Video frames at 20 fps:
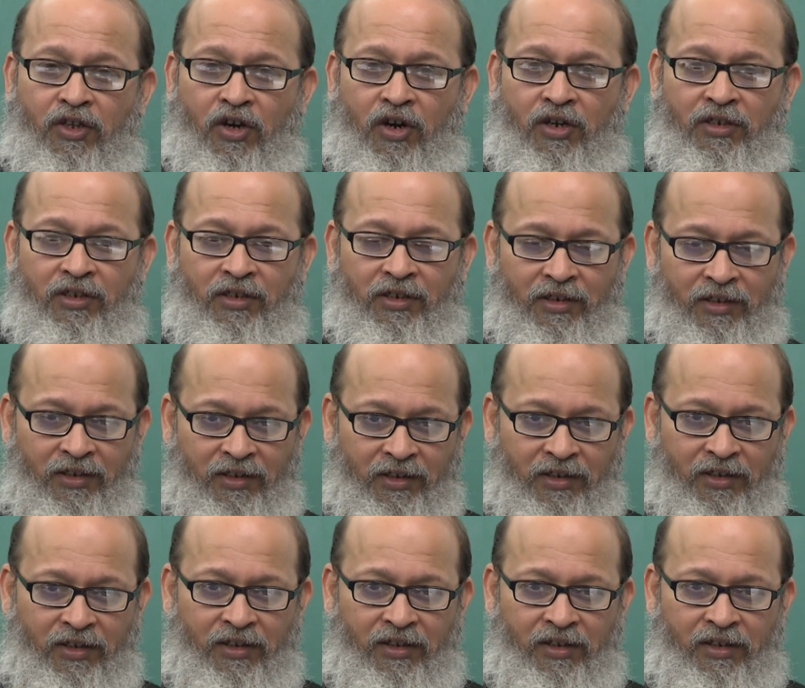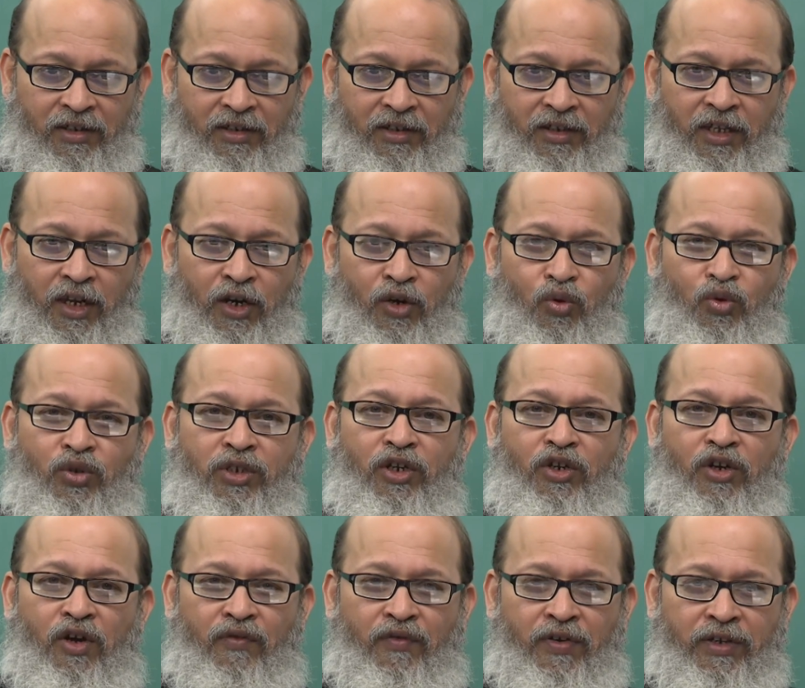thoughts, the
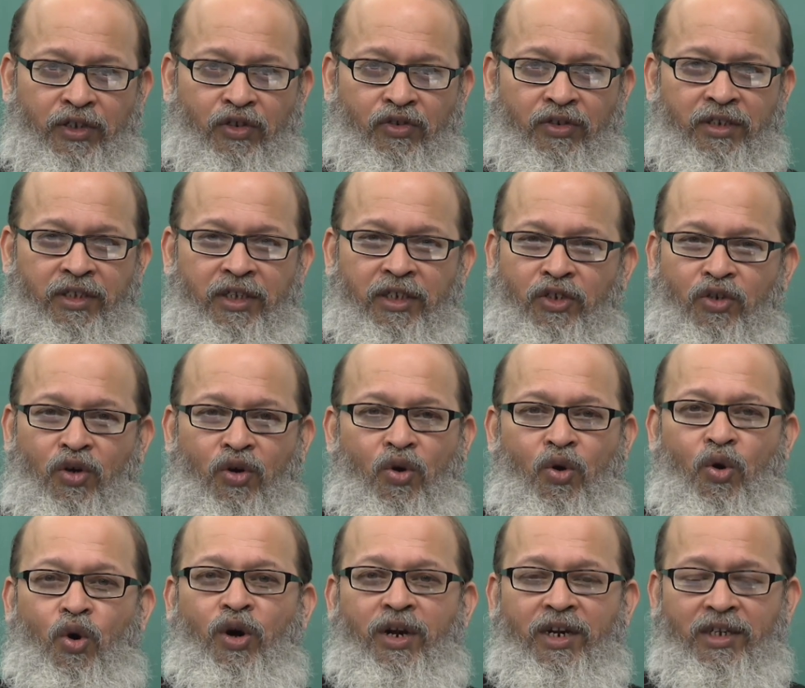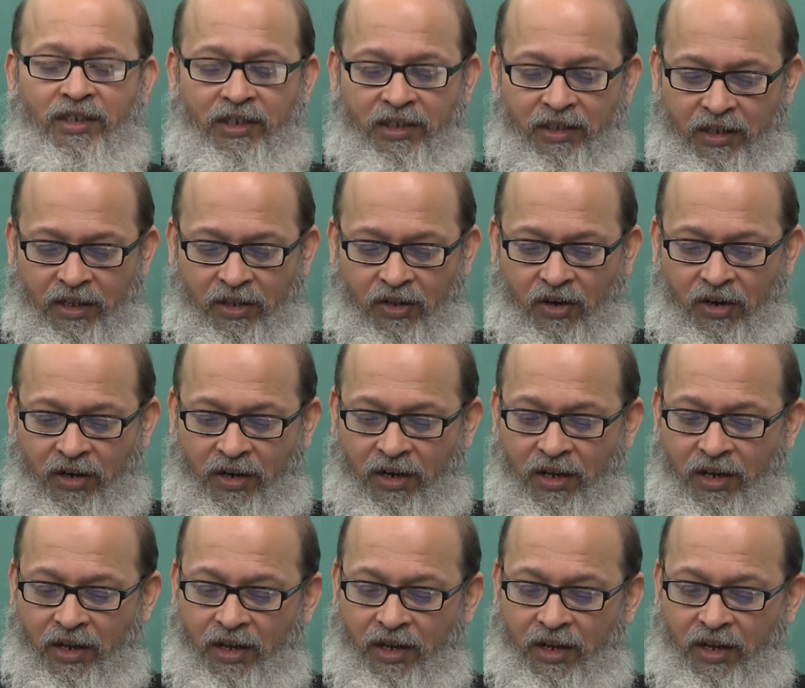loosening of association, there is no coherence in the thought.